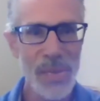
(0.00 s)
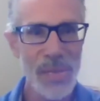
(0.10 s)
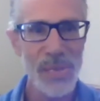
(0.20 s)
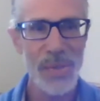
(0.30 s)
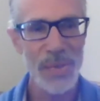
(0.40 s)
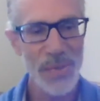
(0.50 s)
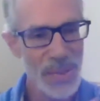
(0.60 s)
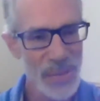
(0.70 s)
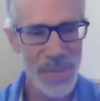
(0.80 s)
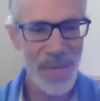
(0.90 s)
And so to
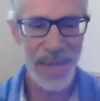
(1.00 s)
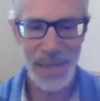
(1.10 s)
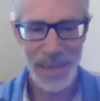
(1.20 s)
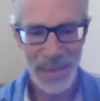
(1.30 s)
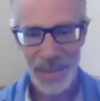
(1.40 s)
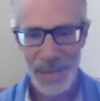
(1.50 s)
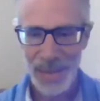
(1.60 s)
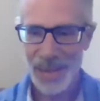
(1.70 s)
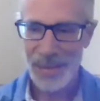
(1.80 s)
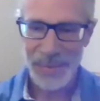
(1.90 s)
this day,
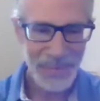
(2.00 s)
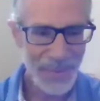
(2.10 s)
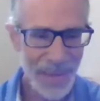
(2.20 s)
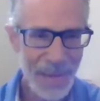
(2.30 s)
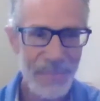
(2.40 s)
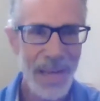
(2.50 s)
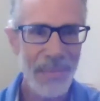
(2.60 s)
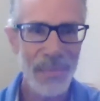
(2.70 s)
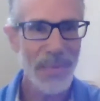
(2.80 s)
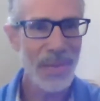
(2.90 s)
I
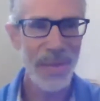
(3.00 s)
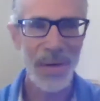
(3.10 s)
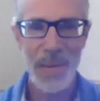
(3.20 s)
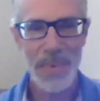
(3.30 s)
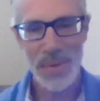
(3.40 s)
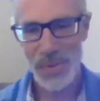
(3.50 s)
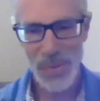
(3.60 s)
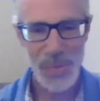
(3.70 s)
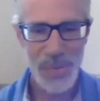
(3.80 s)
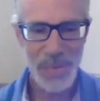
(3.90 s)
think the Carpenters
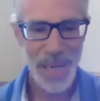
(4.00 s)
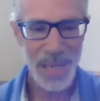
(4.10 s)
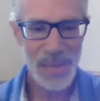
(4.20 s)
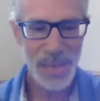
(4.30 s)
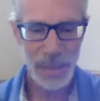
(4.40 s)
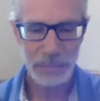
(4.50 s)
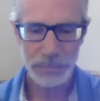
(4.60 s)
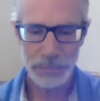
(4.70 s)
are just amazing. And